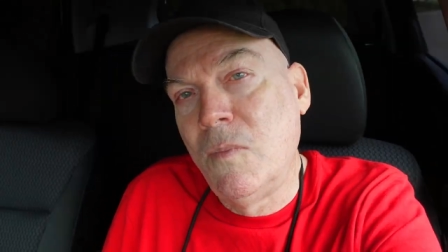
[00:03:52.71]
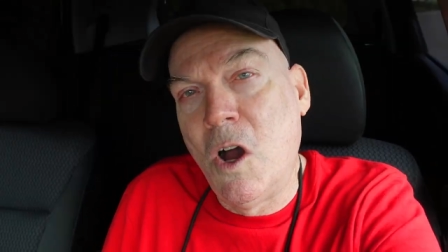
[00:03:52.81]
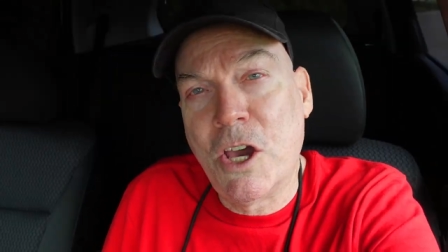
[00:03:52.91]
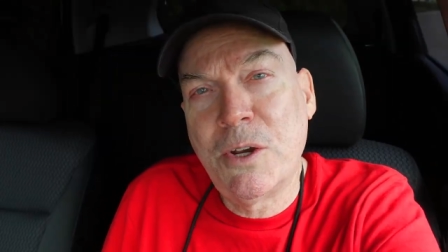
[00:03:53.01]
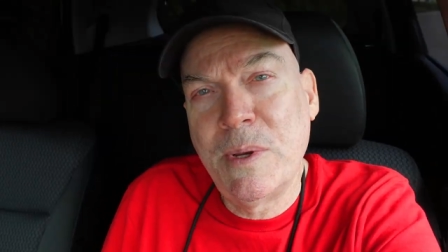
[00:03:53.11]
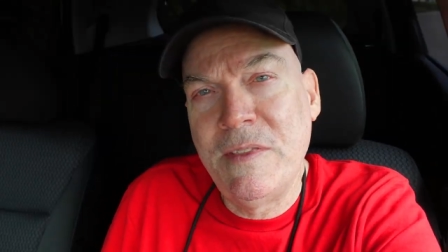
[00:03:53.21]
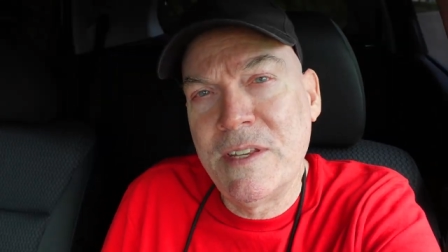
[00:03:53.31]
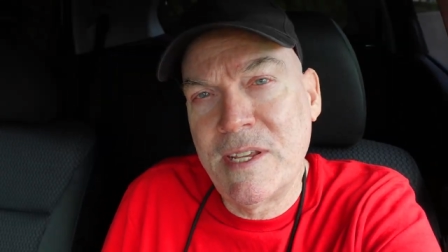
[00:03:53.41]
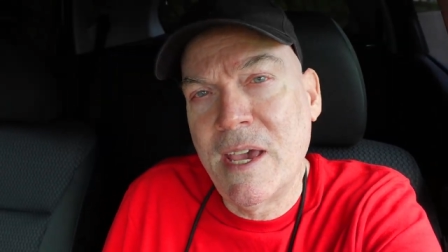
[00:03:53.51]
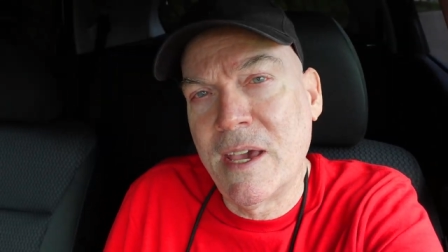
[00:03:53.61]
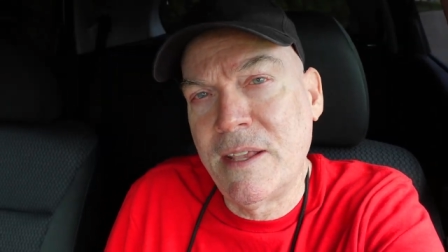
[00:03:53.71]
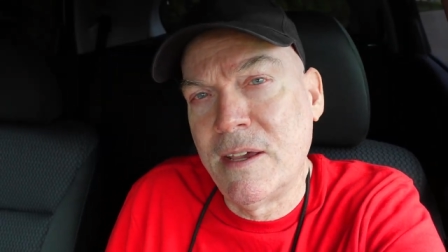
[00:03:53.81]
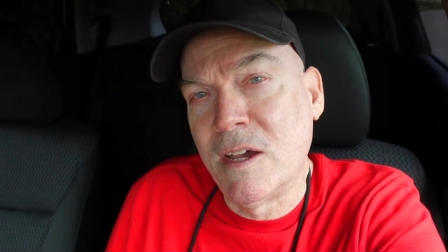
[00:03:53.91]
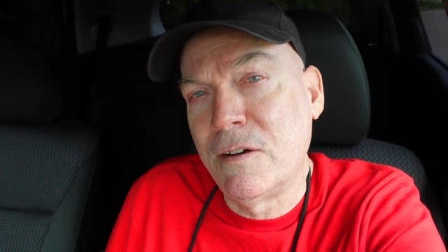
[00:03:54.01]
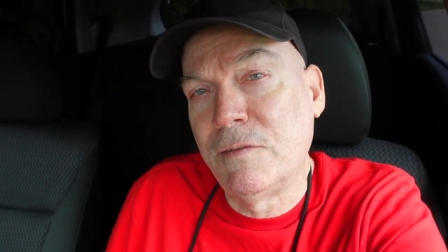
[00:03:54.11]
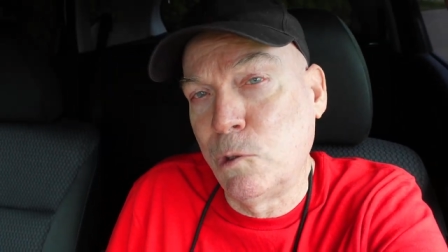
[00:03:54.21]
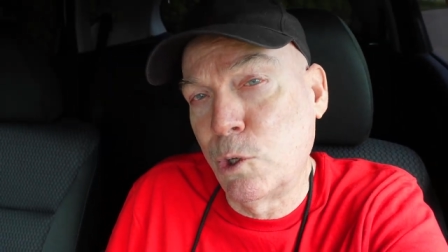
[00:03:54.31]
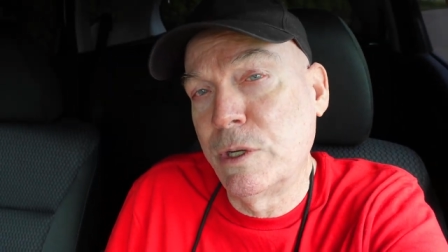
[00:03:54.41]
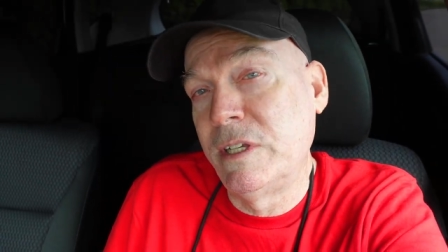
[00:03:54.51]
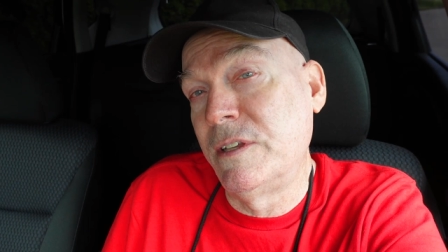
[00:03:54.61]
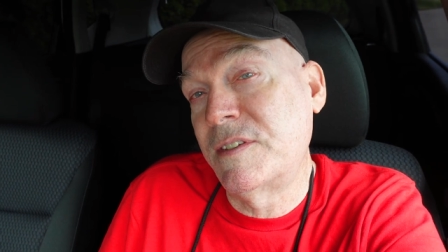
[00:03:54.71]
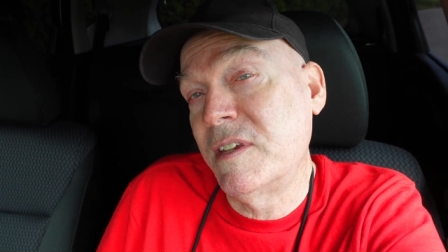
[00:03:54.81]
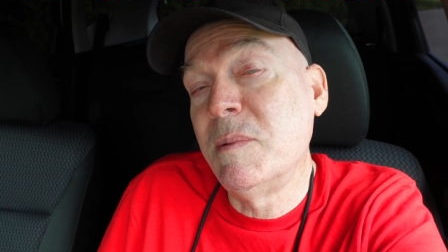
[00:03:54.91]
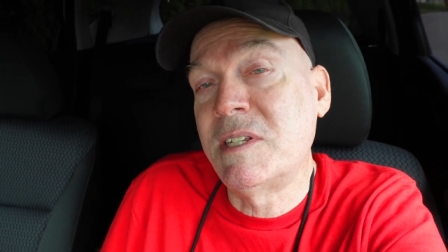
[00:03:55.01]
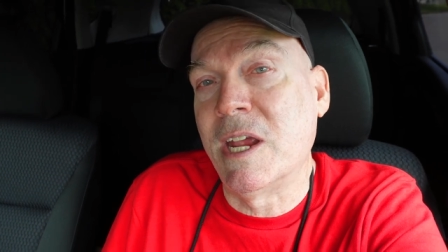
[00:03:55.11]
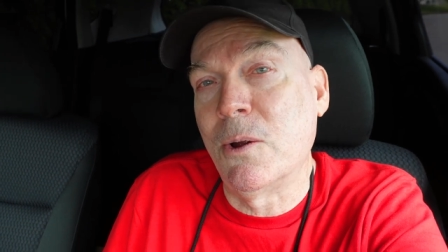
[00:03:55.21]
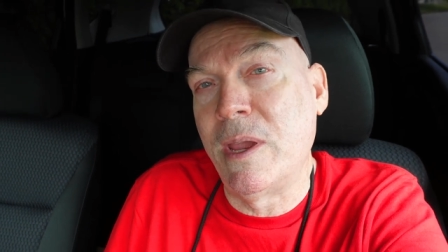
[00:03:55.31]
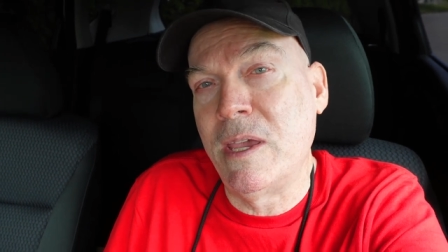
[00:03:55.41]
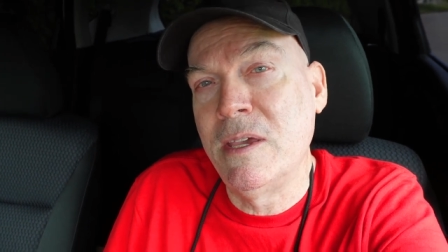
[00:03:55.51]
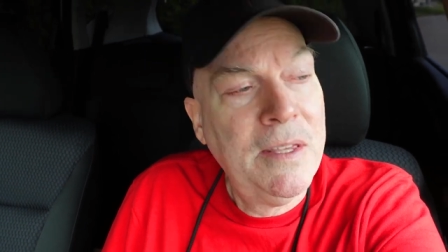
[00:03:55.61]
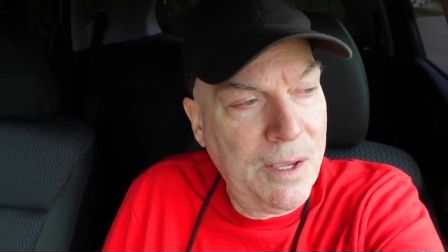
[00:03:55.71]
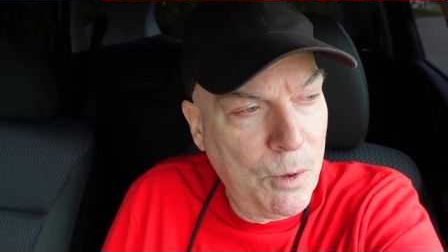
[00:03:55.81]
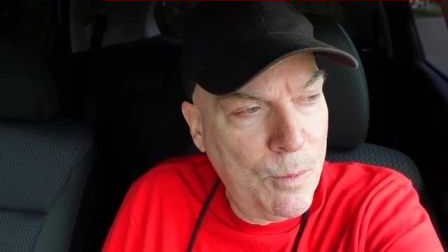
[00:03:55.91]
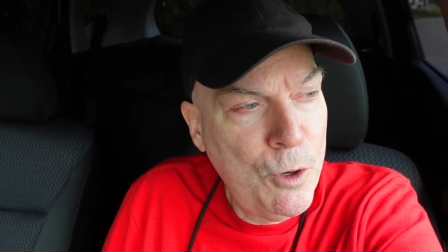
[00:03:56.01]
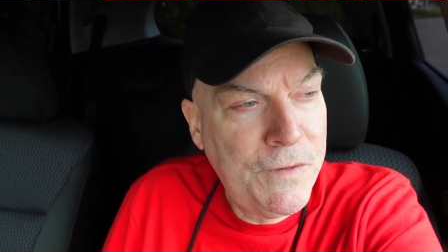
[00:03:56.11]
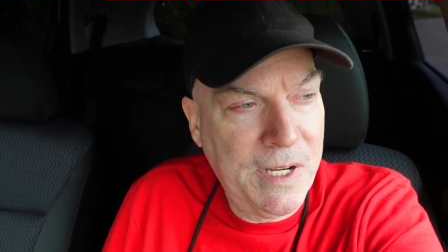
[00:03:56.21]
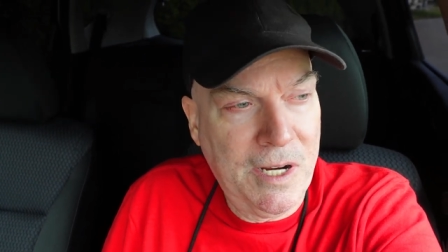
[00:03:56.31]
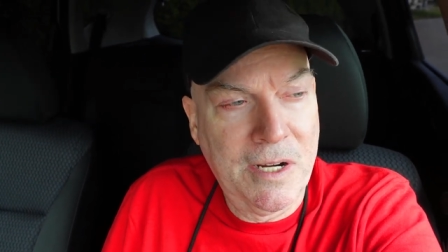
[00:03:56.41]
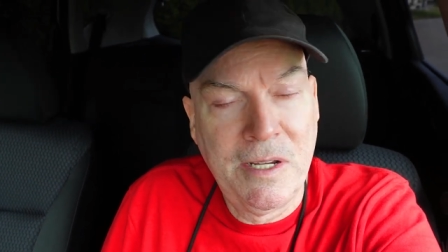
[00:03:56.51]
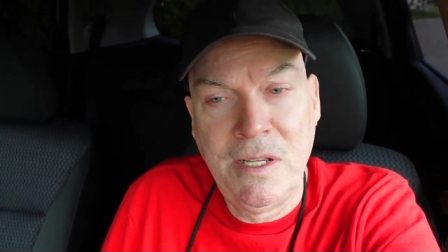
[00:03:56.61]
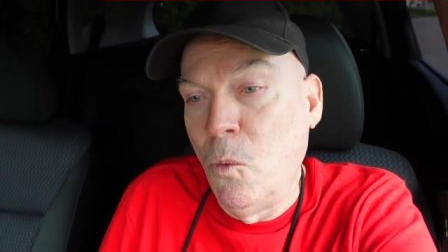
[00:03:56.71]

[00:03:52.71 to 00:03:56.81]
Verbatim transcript: honoring the dead of Laurel Hill Cemetery that were moved here.